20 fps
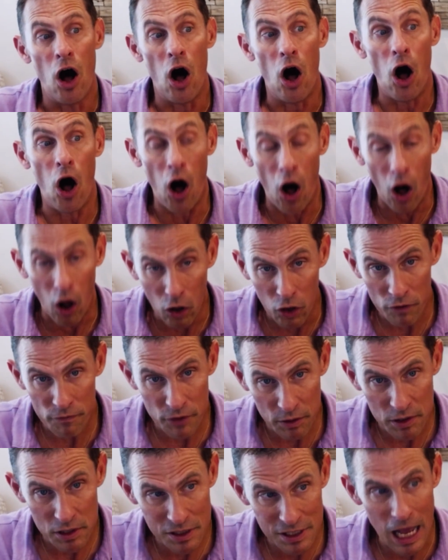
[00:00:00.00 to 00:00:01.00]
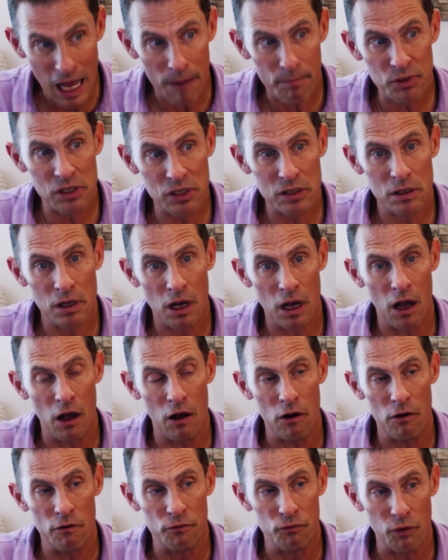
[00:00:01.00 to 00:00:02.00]
all of the steps
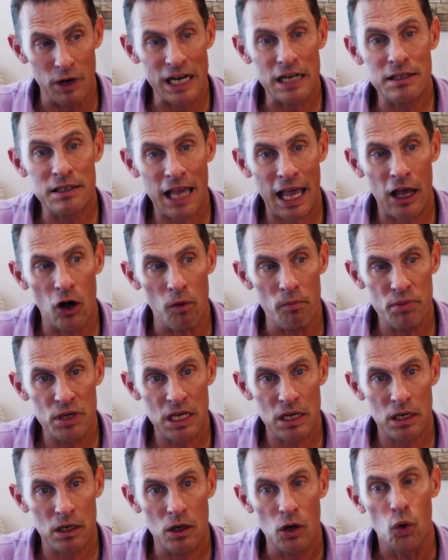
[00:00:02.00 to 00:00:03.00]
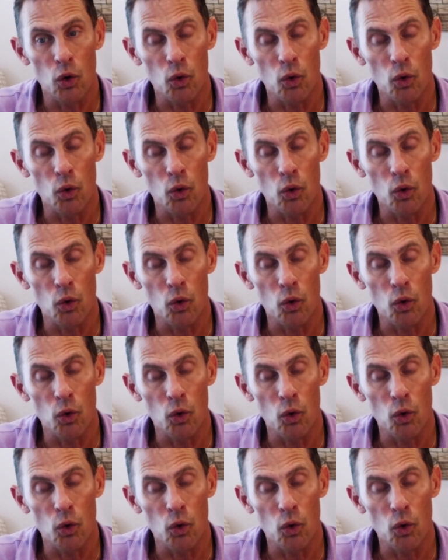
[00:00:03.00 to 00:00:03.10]
of retail be,